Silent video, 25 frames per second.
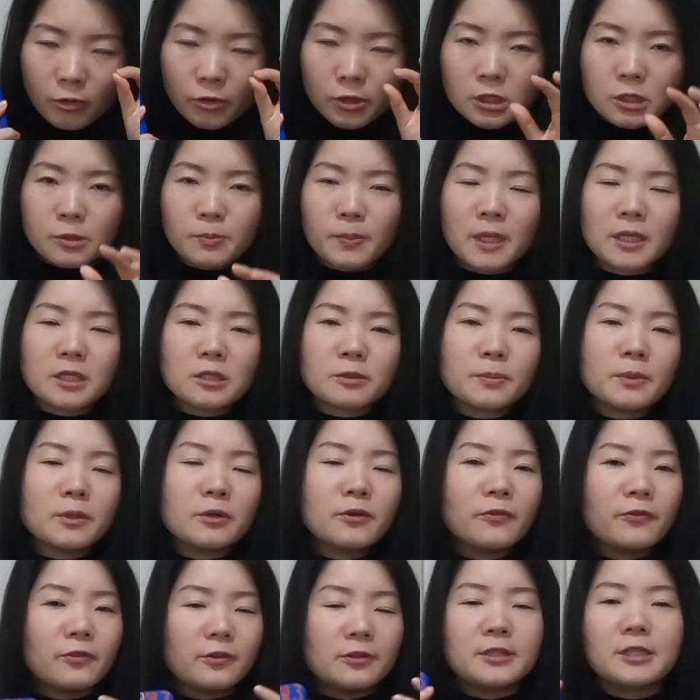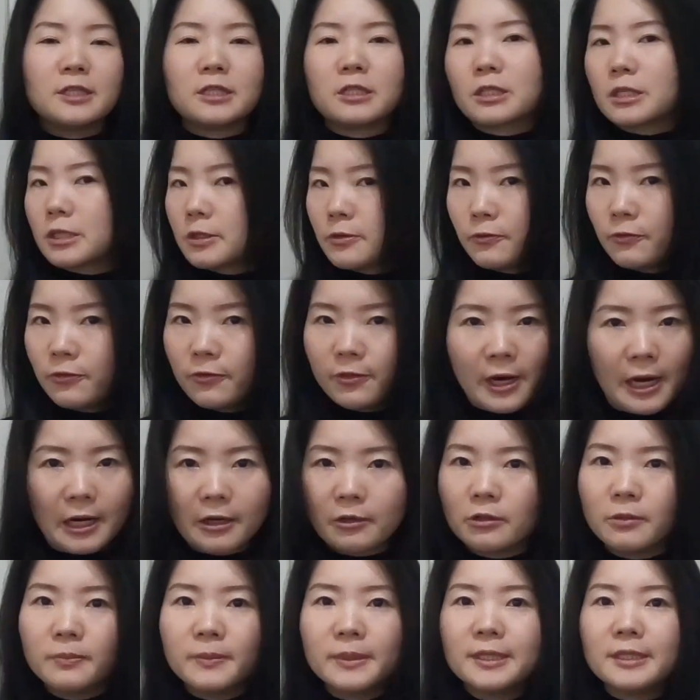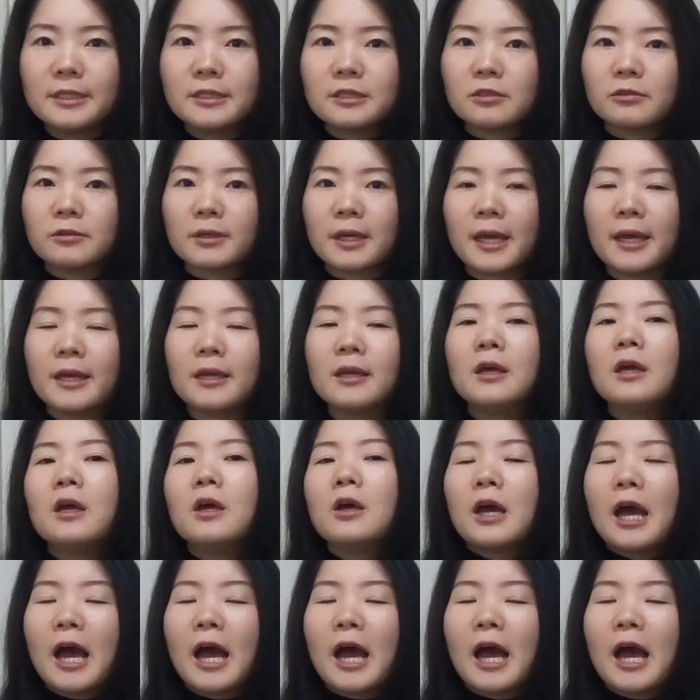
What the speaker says: responsible for this environment, okay?